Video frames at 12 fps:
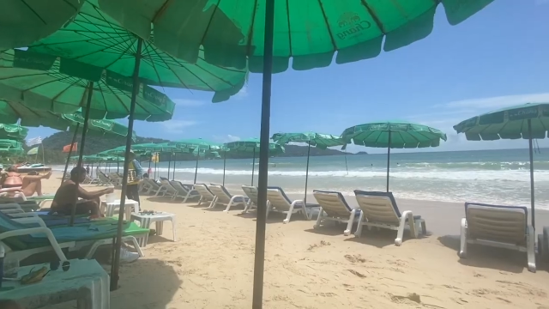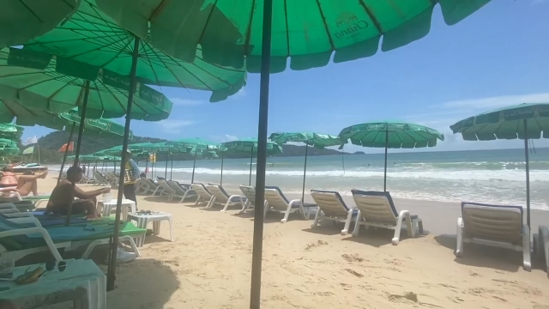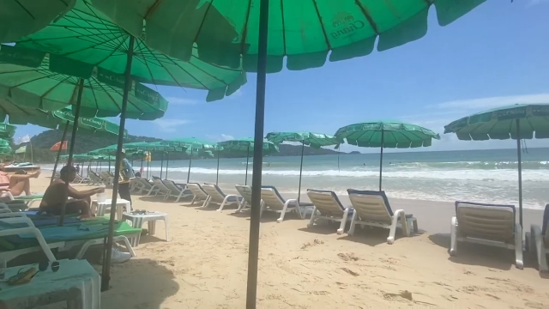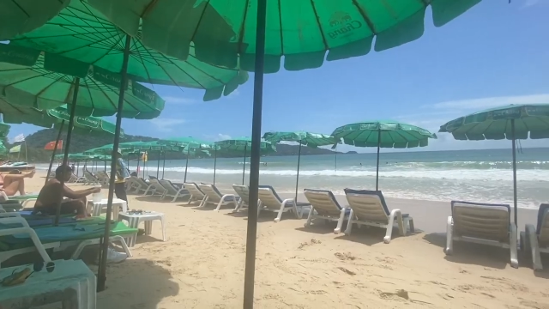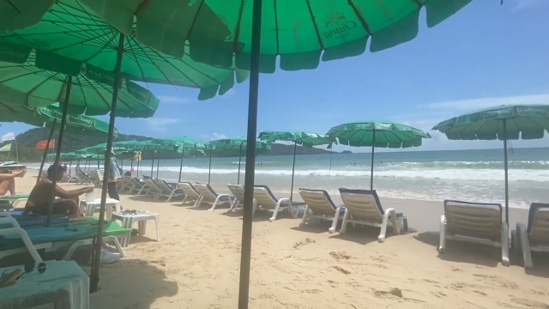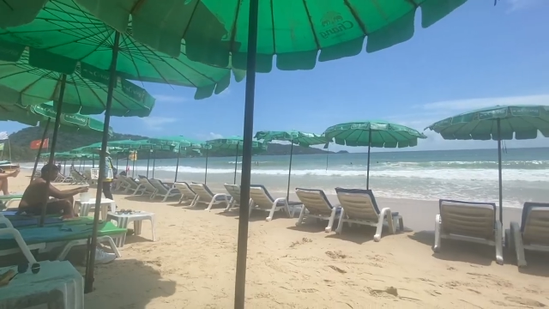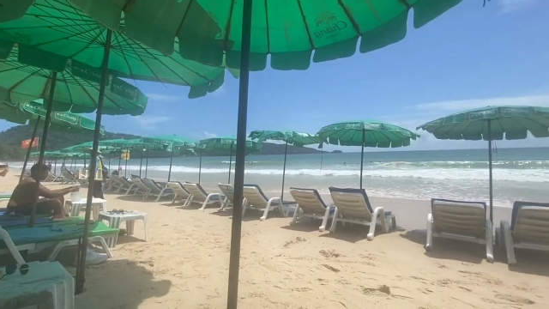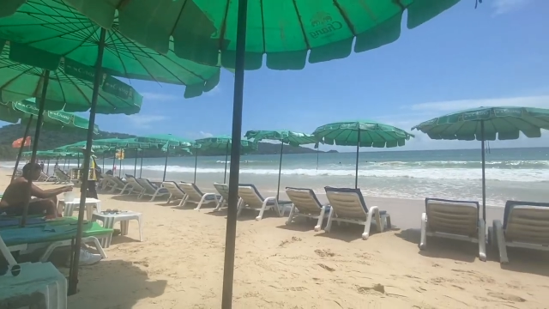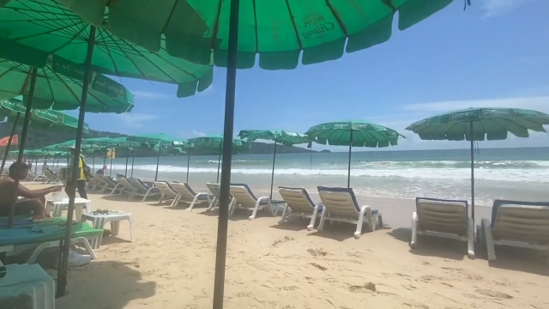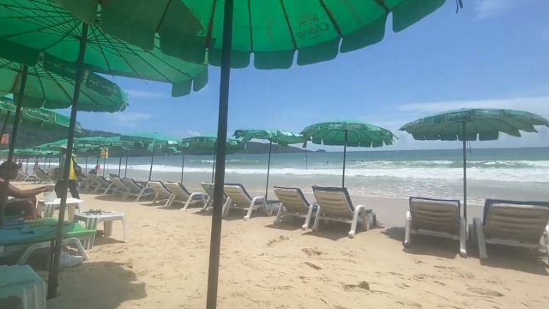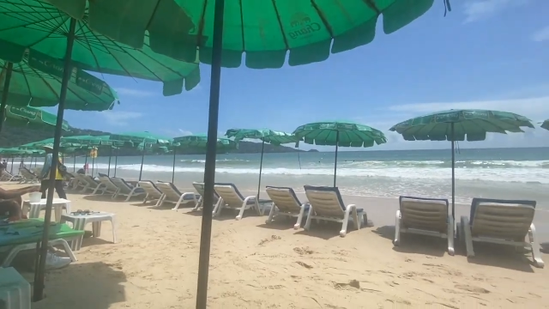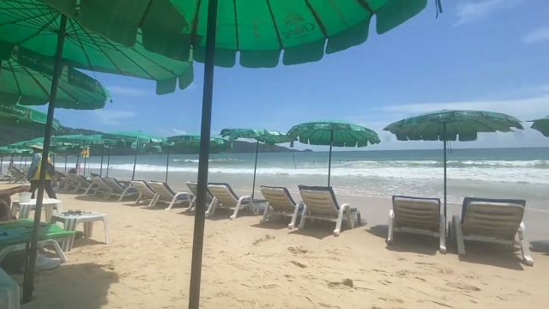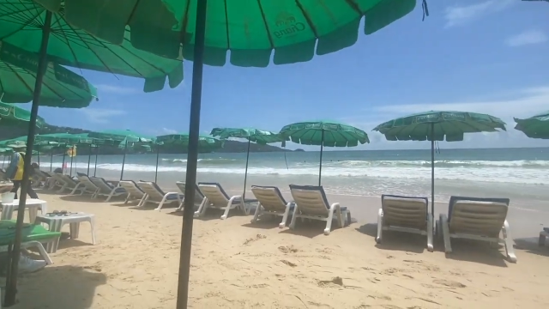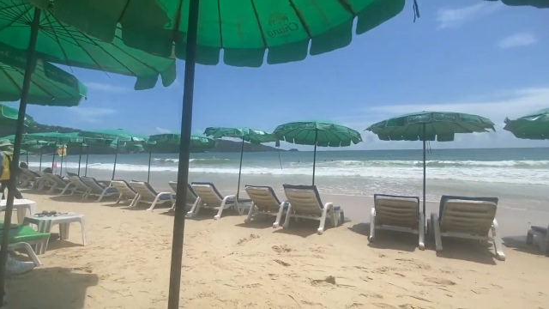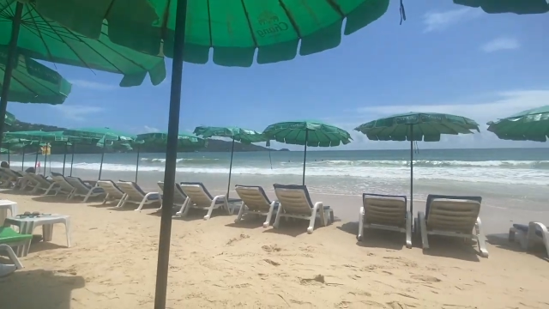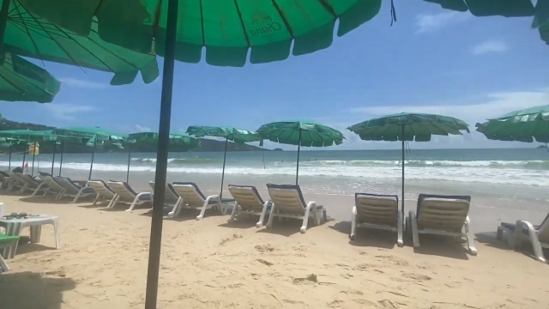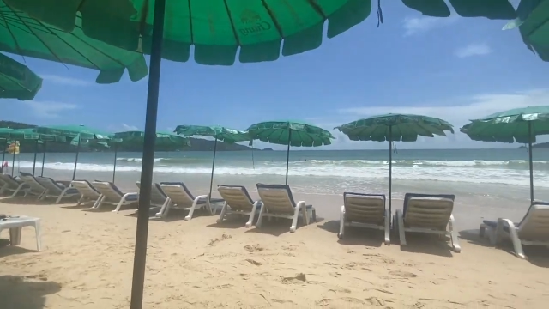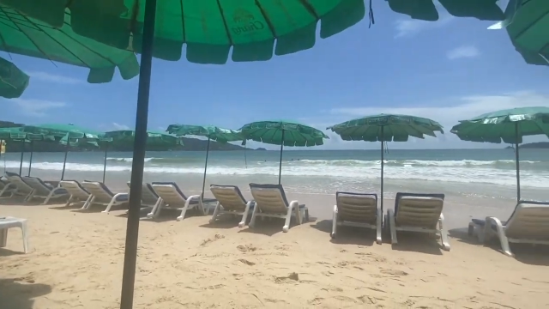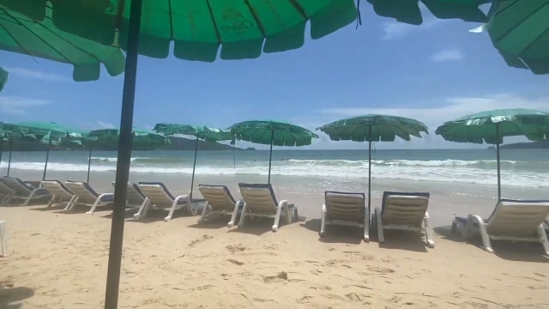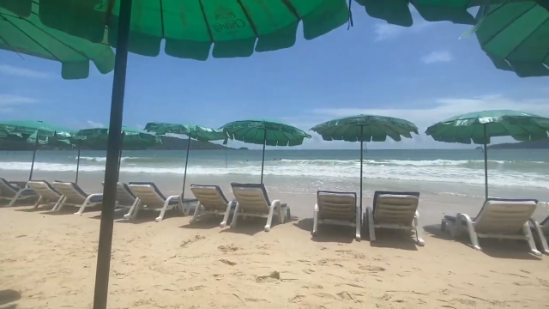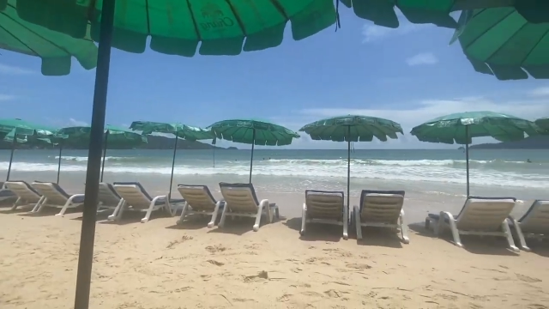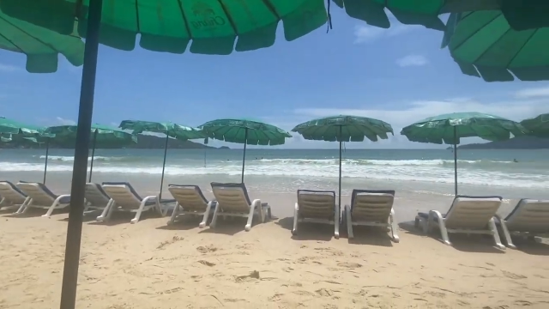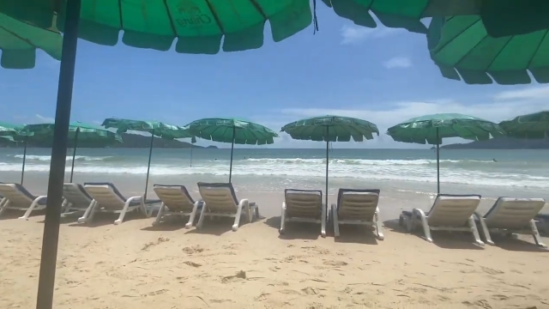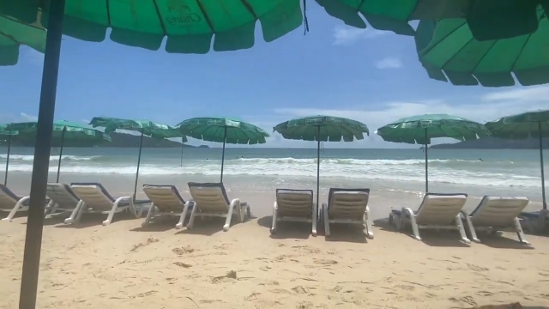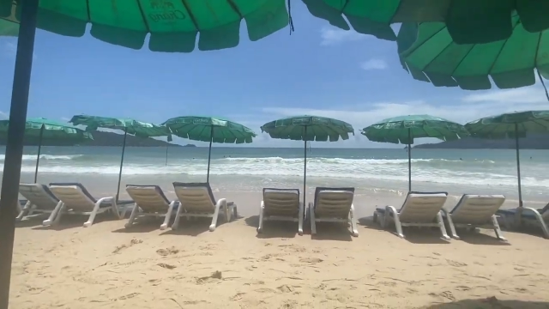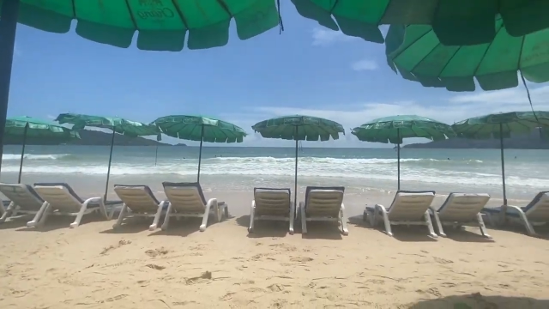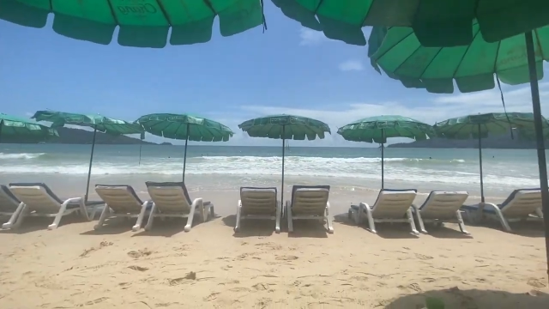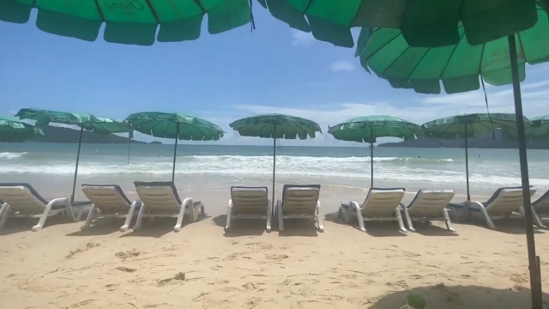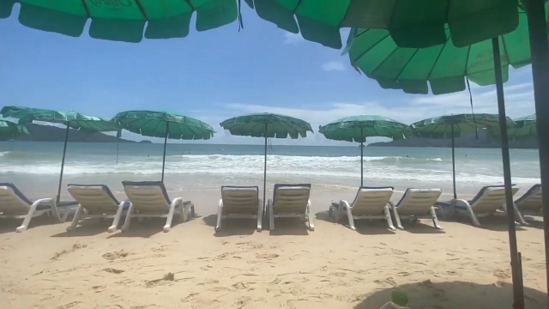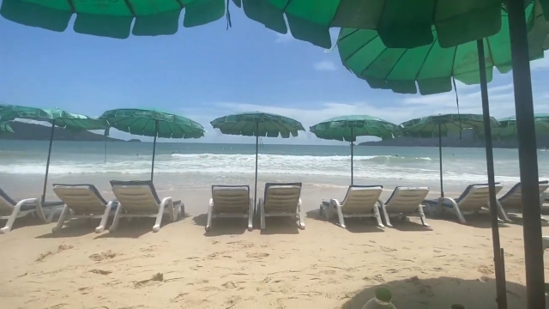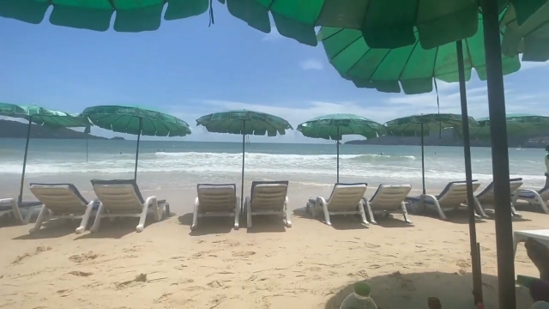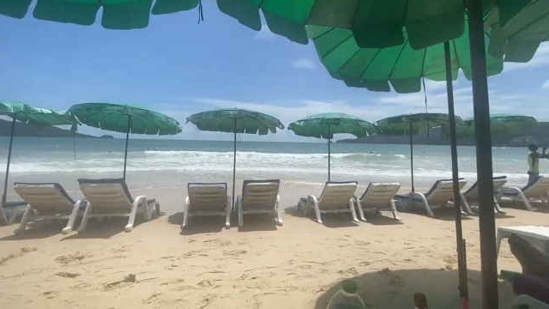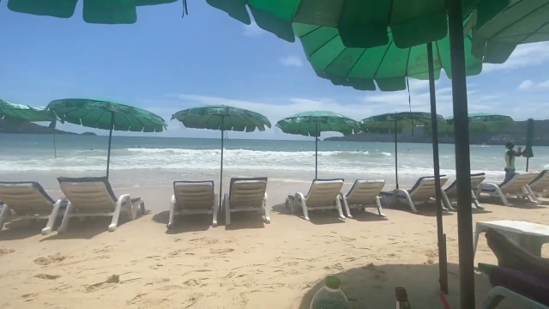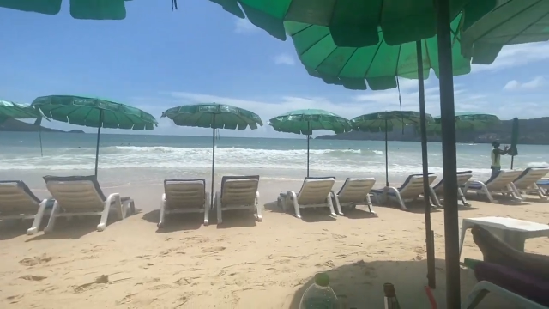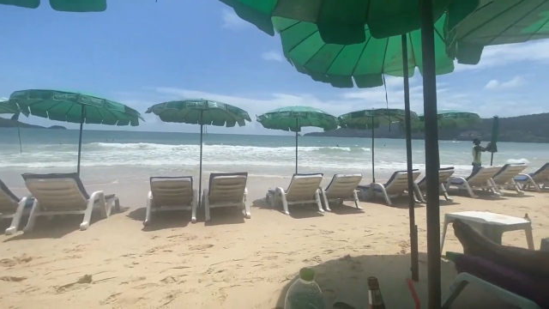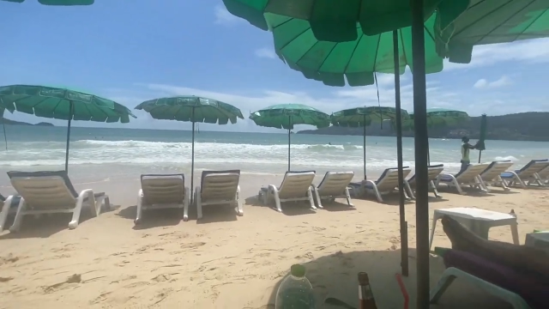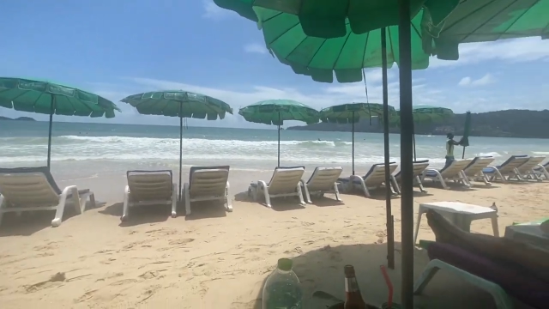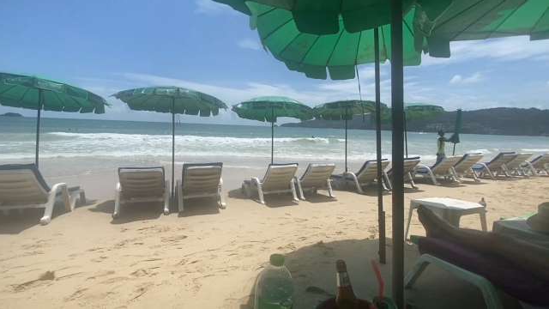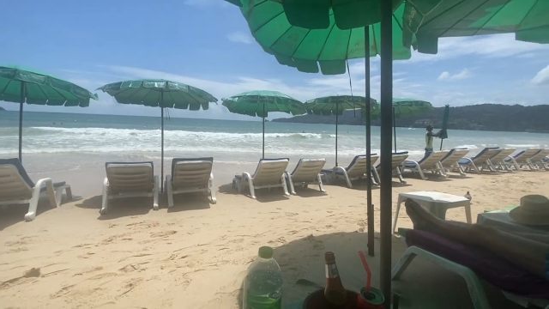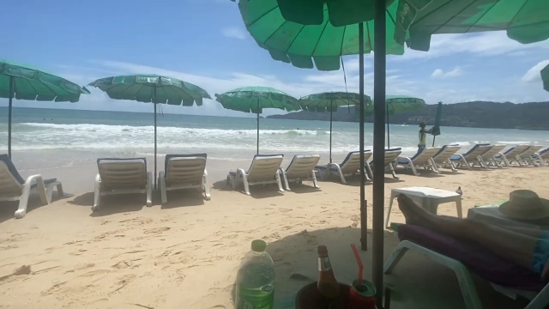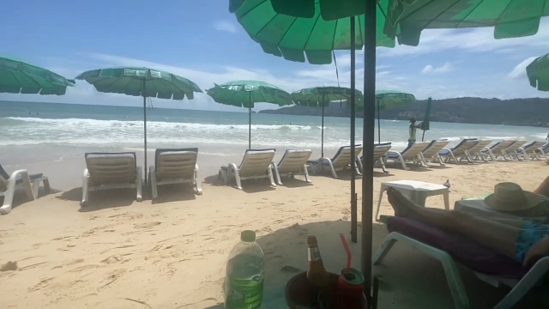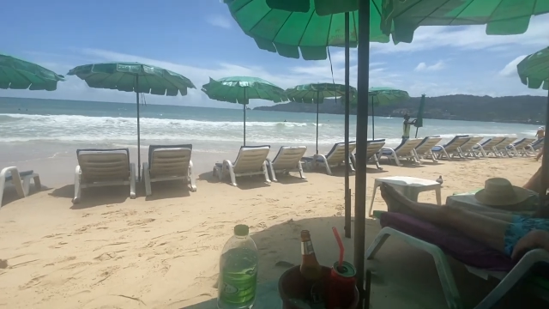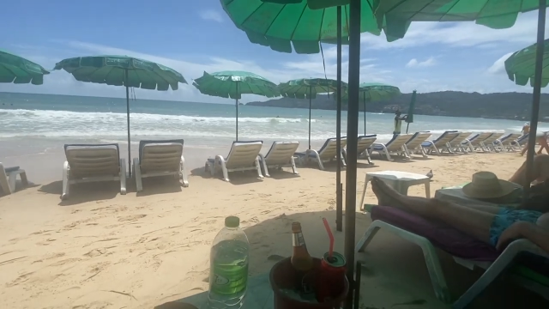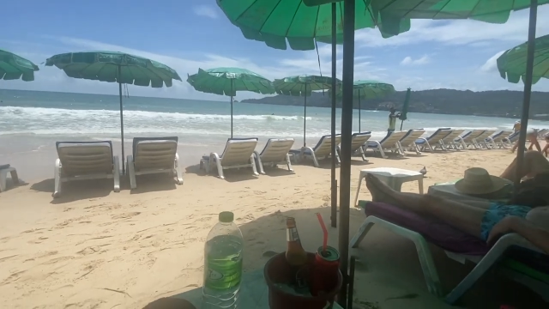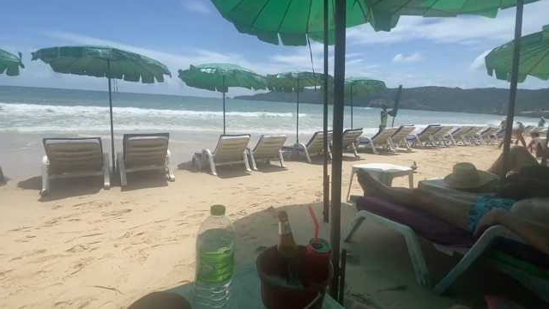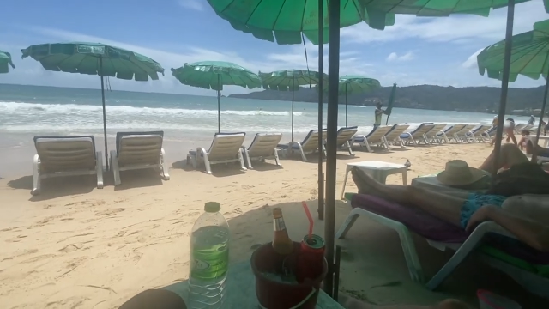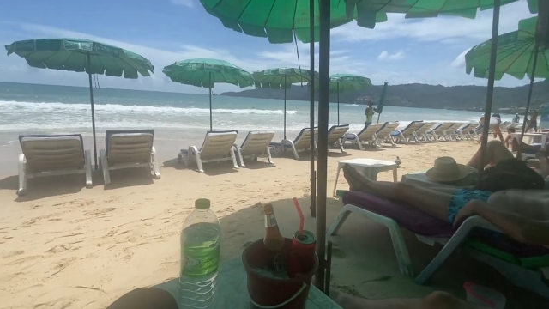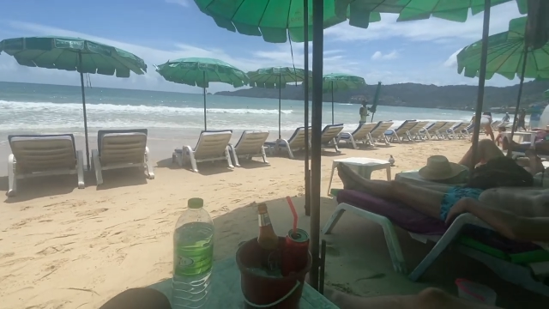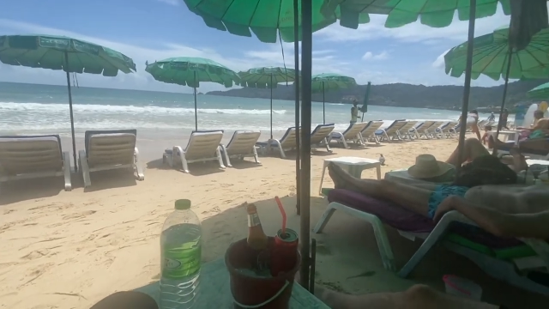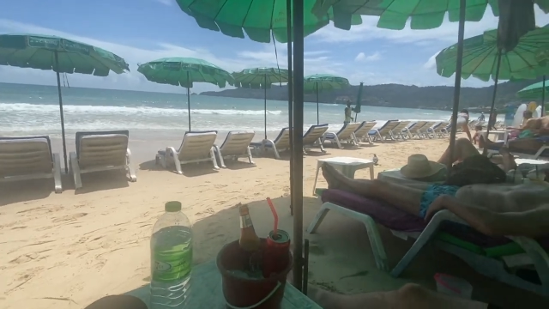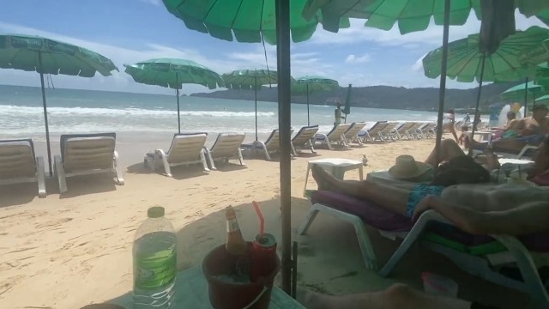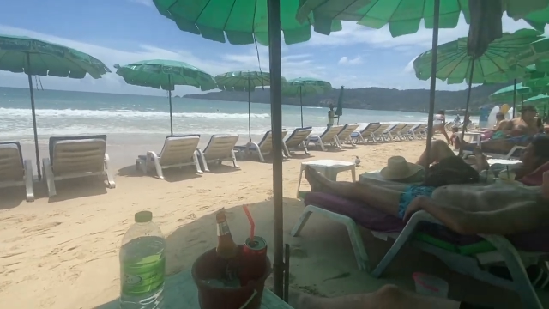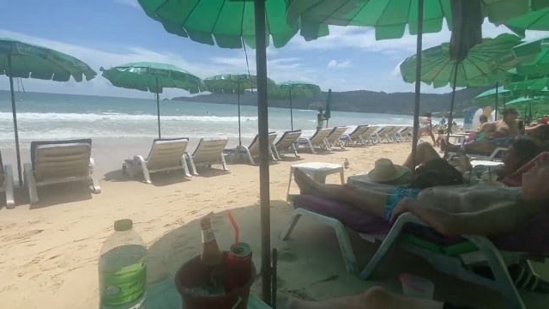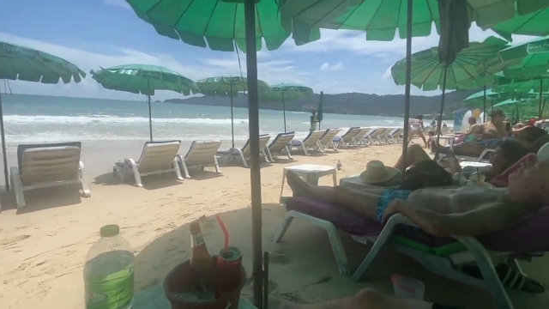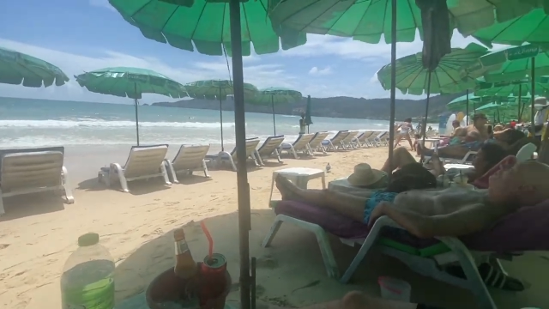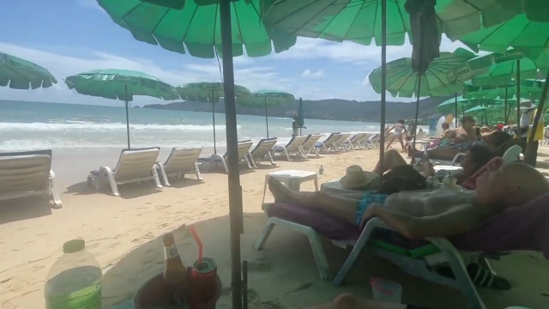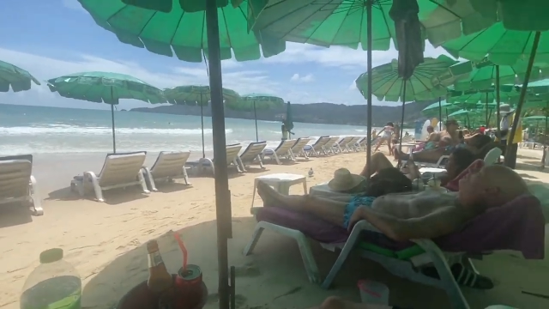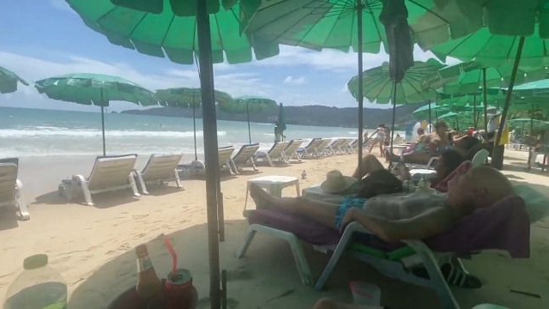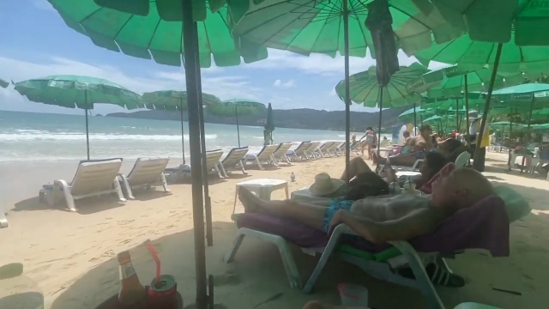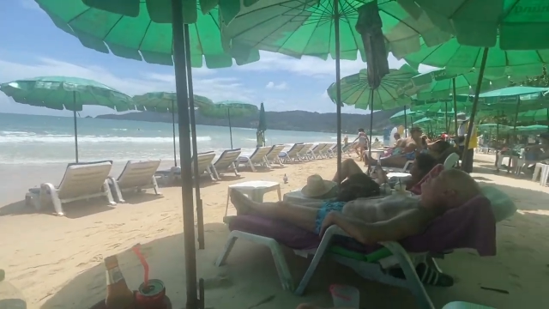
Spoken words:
Nobody's mouth can be seen.